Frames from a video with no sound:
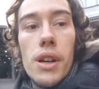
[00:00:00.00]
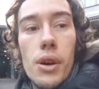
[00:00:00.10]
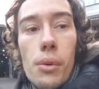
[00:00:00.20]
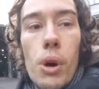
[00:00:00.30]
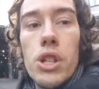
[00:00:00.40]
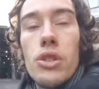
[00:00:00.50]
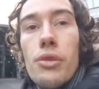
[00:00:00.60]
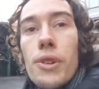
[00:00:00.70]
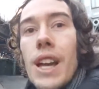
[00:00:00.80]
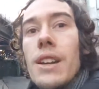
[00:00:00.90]
what your
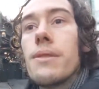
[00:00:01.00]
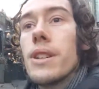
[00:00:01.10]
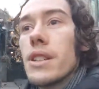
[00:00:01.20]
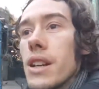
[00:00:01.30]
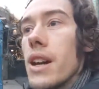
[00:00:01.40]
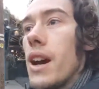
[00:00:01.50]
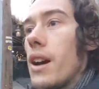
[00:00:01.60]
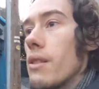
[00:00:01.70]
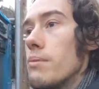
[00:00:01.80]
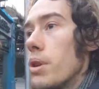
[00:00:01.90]
favorite
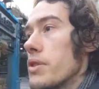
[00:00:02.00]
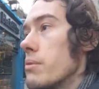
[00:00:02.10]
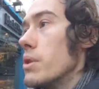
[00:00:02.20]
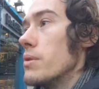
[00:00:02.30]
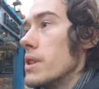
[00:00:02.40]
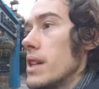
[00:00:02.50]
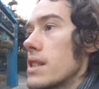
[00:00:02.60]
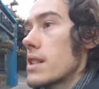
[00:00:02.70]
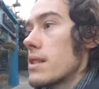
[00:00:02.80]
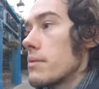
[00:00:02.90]
Harry Potter movie is.